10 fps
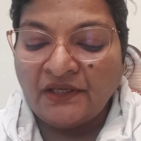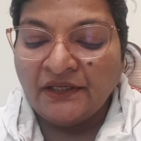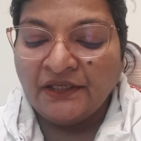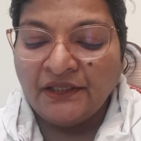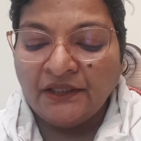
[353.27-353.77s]

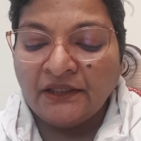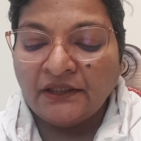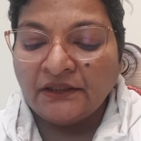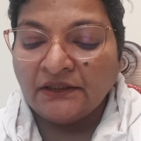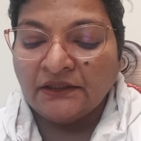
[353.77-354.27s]

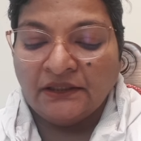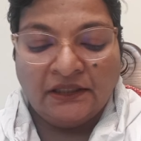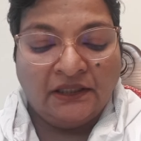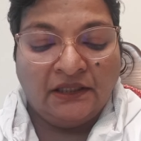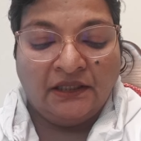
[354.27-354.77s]
Here
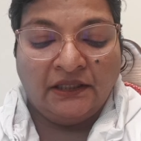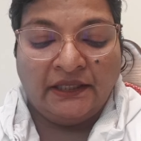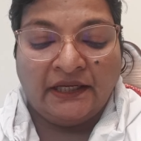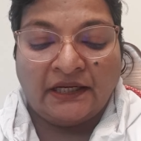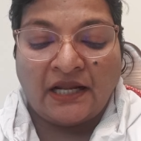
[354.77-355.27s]

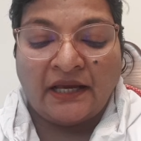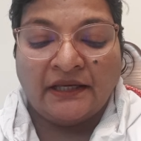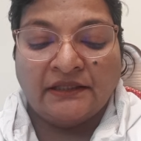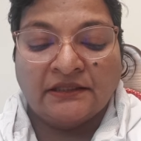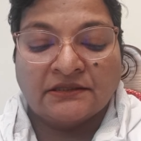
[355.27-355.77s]
a
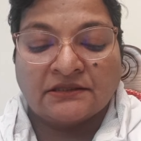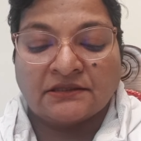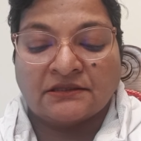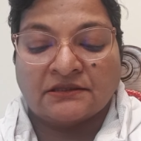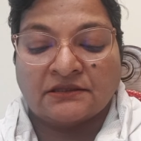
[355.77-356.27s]
client
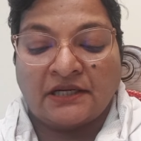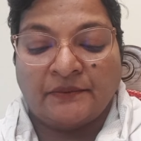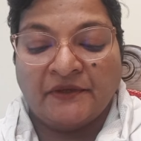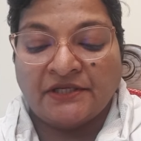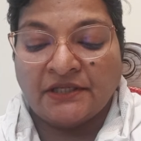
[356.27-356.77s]
is
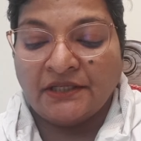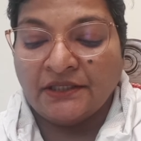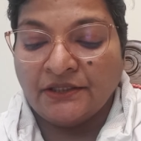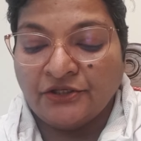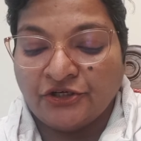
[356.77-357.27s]
admitted
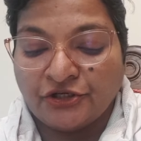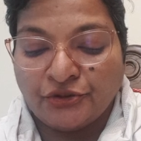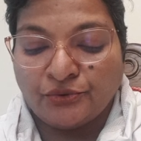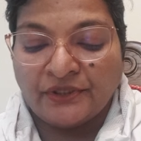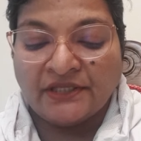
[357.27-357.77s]
in your
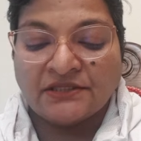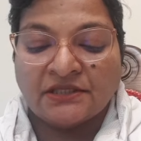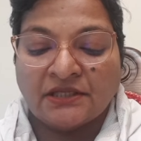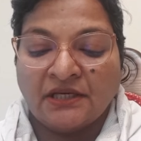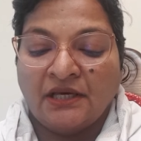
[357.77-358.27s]
unit
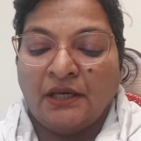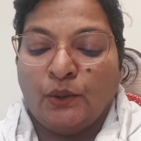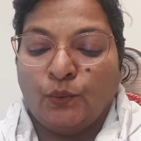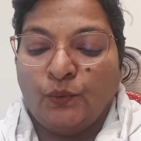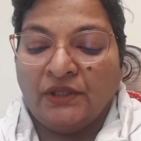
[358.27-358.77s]

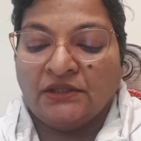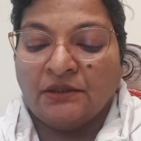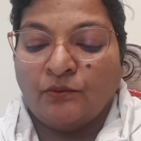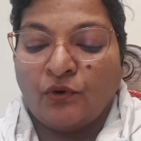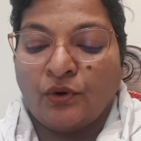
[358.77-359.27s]
with
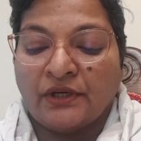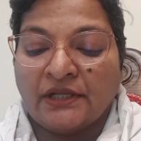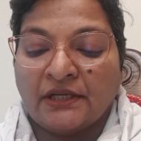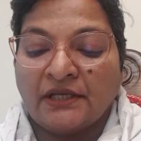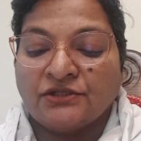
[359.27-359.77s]

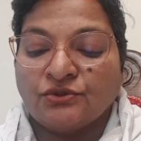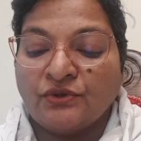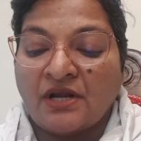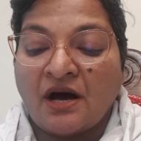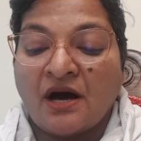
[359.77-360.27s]
moderate to
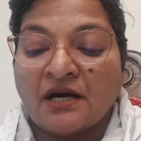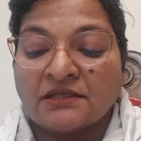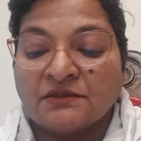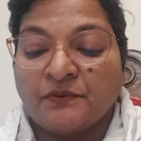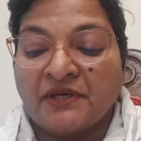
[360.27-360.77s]

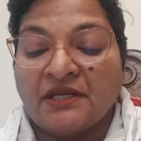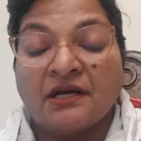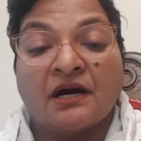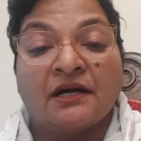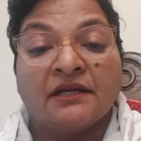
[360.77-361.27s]
large
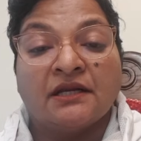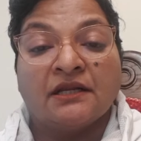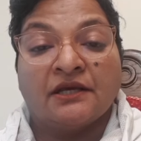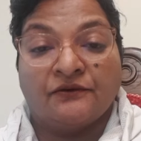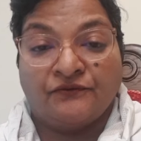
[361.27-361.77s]
pericardial
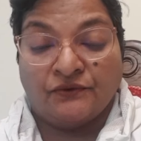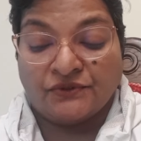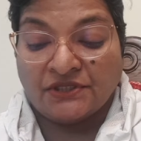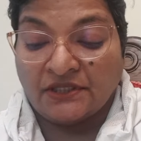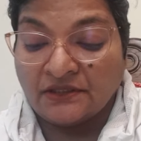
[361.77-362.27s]

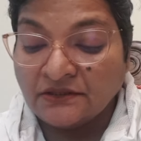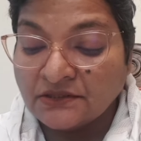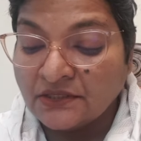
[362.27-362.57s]
effusion,